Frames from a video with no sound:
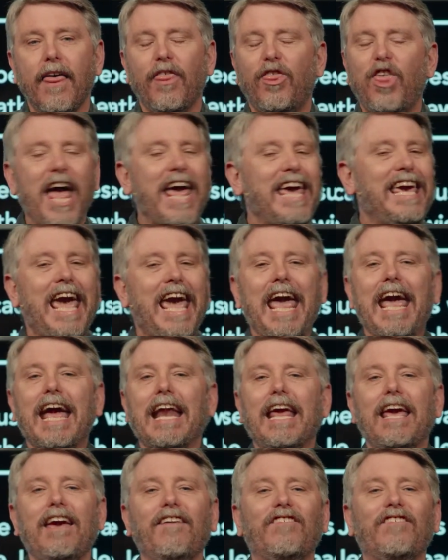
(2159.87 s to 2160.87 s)
they
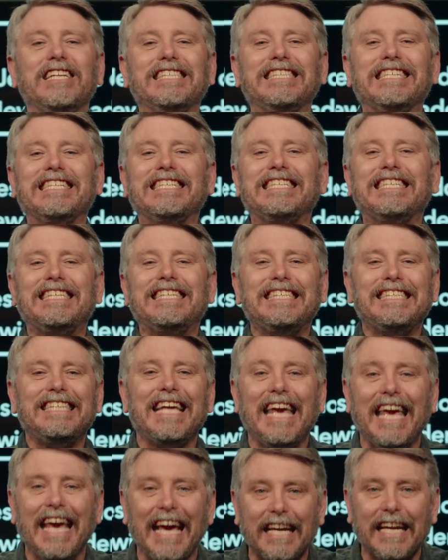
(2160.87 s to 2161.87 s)
can't even
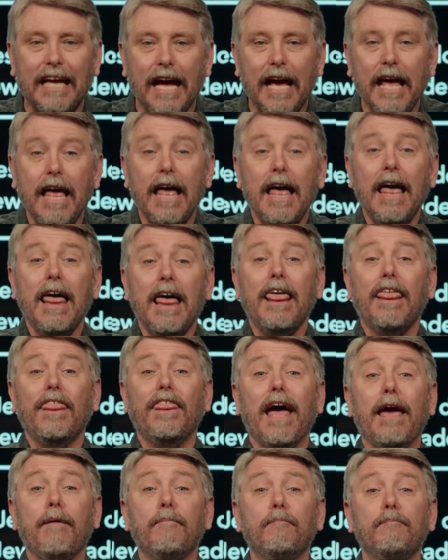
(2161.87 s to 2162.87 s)
see it. They